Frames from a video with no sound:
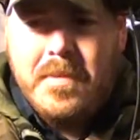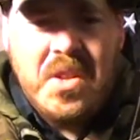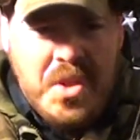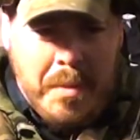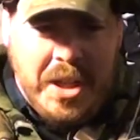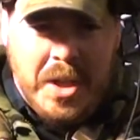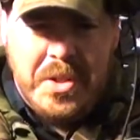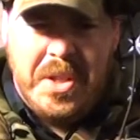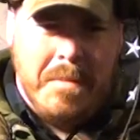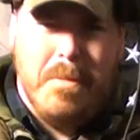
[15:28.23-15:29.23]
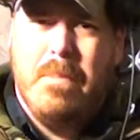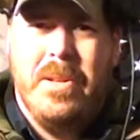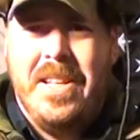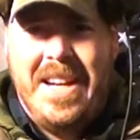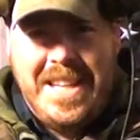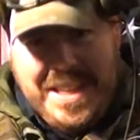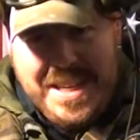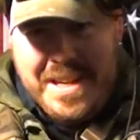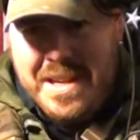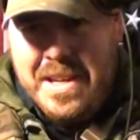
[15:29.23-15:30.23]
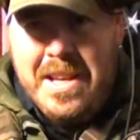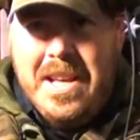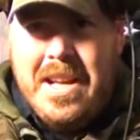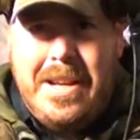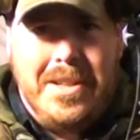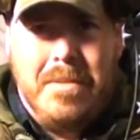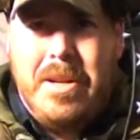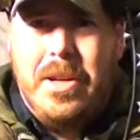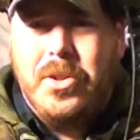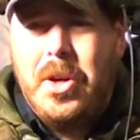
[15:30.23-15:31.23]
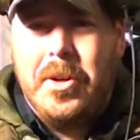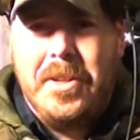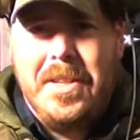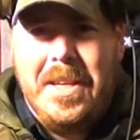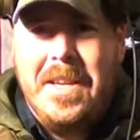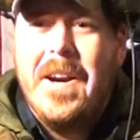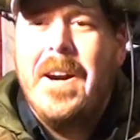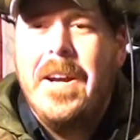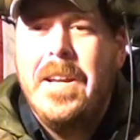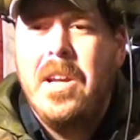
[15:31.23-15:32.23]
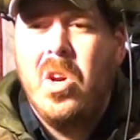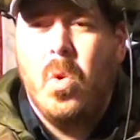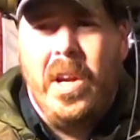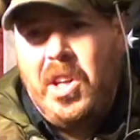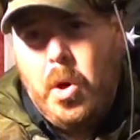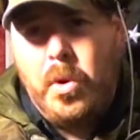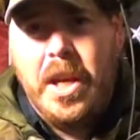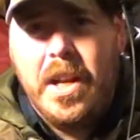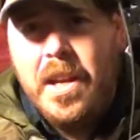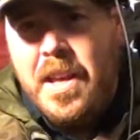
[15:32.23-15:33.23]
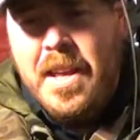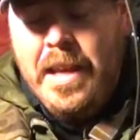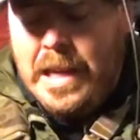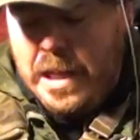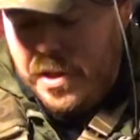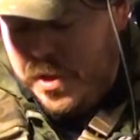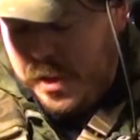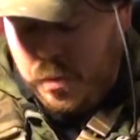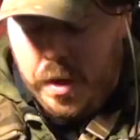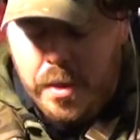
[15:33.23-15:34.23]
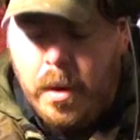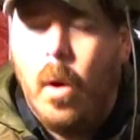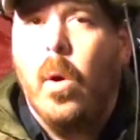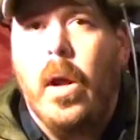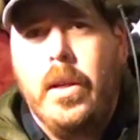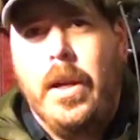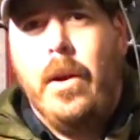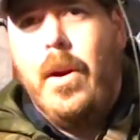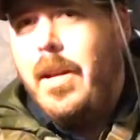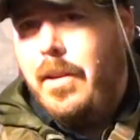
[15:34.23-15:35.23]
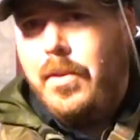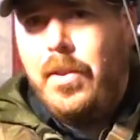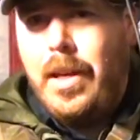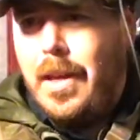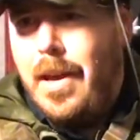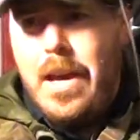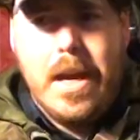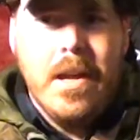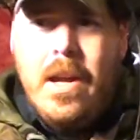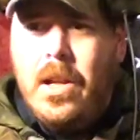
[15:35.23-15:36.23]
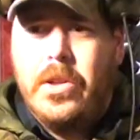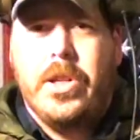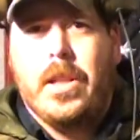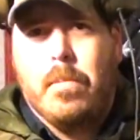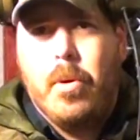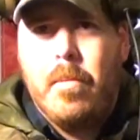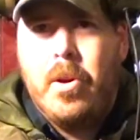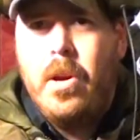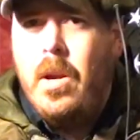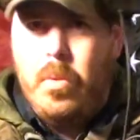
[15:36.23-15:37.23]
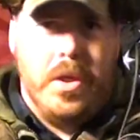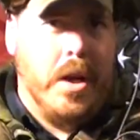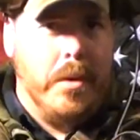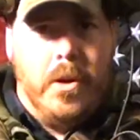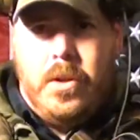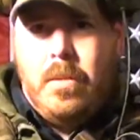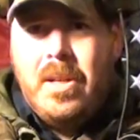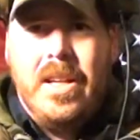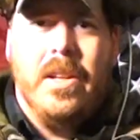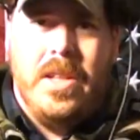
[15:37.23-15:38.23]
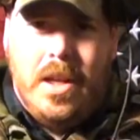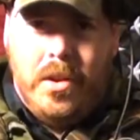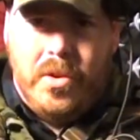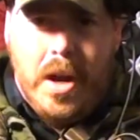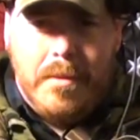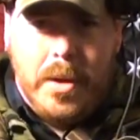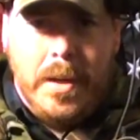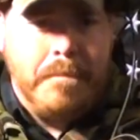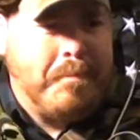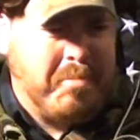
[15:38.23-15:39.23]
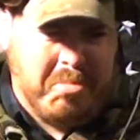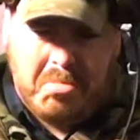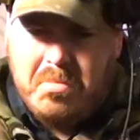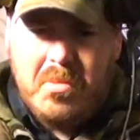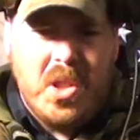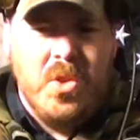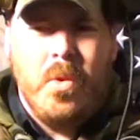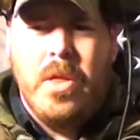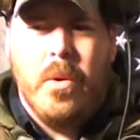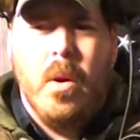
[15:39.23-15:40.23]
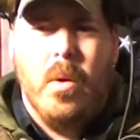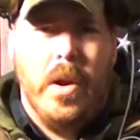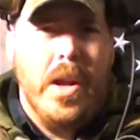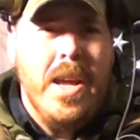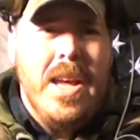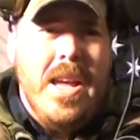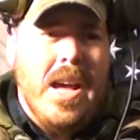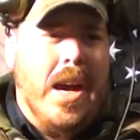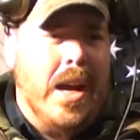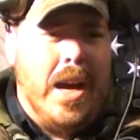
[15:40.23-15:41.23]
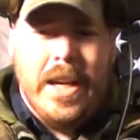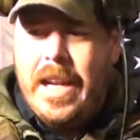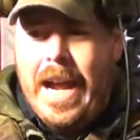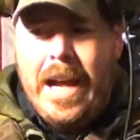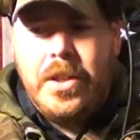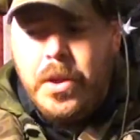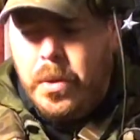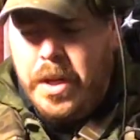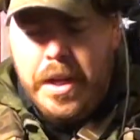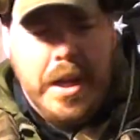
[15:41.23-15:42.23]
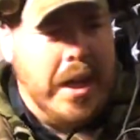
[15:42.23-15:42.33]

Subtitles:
Somebody calls it the Bump in the Night kit. Somebody else called it the Quick Go kit. This is just what I throw on. You know, it's like, hey, let's check the perimeter. We thought we heard somebody down at the end of the driveway. So I throw on. I could add to it.